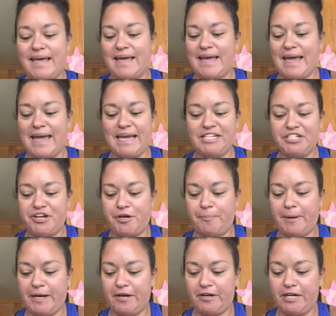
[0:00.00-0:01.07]
Hey, cheer
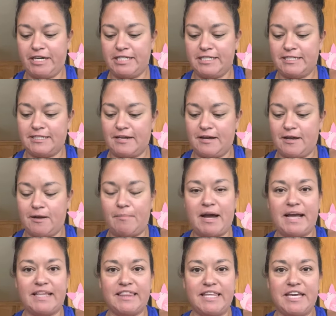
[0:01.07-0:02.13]
parents.
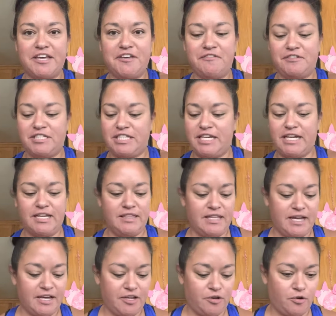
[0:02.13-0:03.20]
I think you've seen
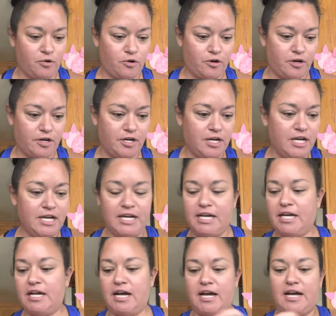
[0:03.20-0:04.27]
that your
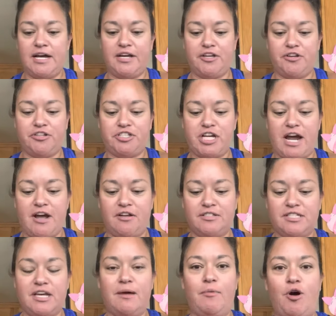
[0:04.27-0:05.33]

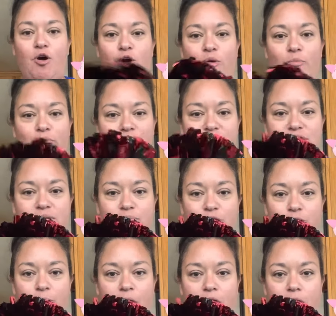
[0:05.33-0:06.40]
child's come home with some
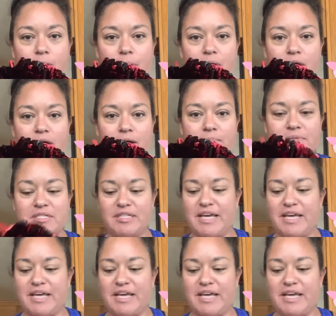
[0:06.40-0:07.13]
new Pom Poms.